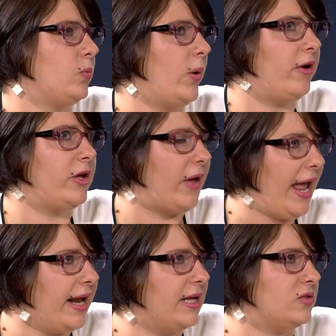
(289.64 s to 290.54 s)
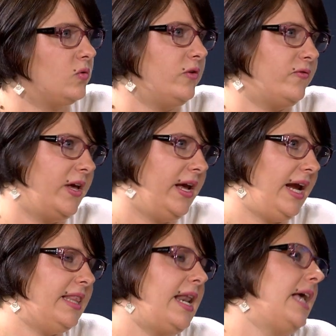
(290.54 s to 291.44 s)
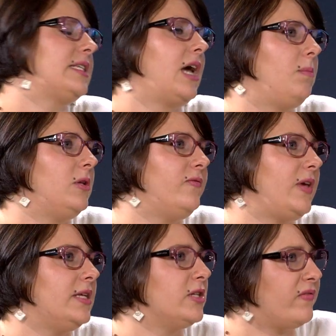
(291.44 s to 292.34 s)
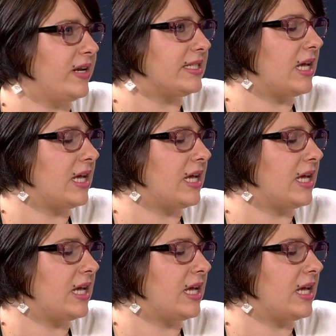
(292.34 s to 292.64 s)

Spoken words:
Where are you heading sort of in the next couple of years, over the next